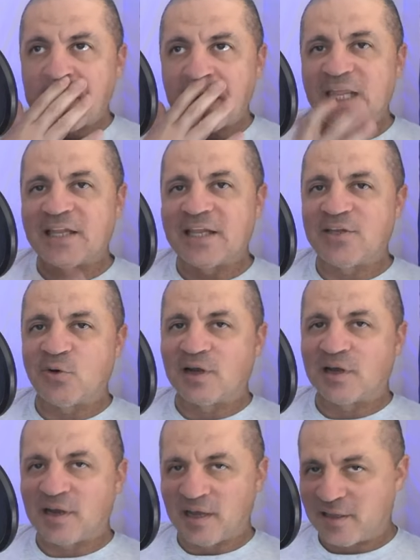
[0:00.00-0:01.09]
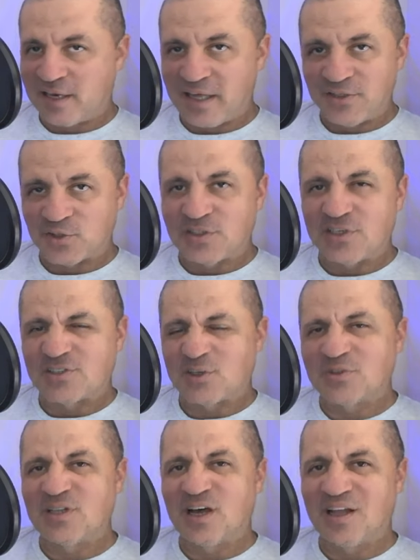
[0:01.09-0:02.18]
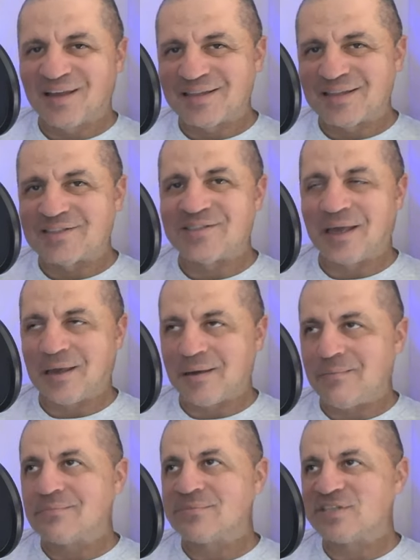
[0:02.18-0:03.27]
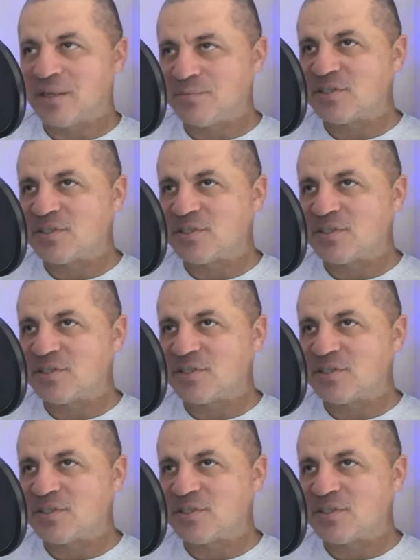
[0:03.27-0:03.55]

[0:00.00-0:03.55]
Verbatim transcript: And then they do it on Alan Angels here. So it's not like the same, same, mm-hmm.